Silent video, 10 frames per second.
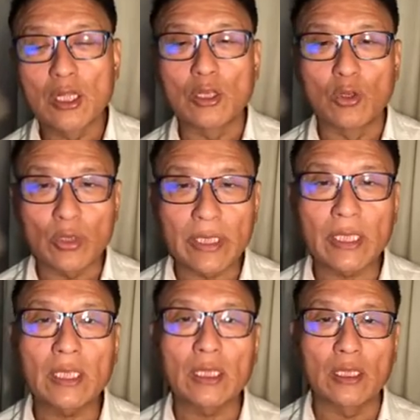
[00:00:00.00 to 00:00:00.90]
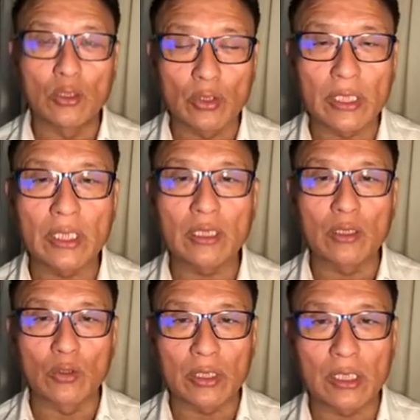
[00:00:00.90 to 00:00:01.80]
Looking, looking,
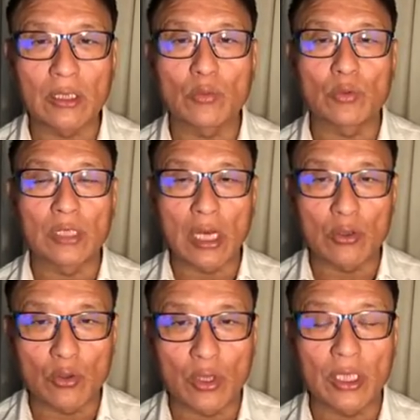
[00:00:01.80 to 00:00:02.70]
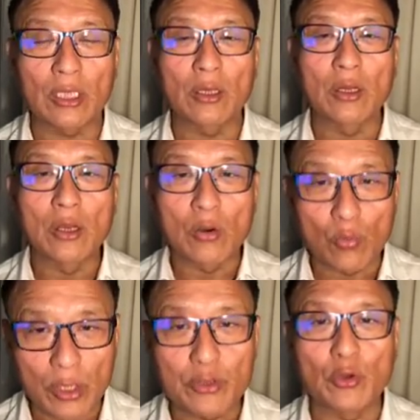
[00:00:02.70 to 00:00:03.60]
looking without knowing
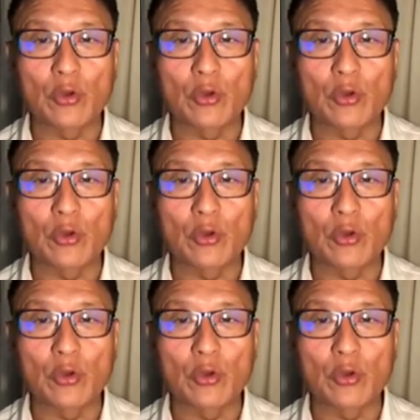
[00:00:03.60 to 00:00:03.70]
what you're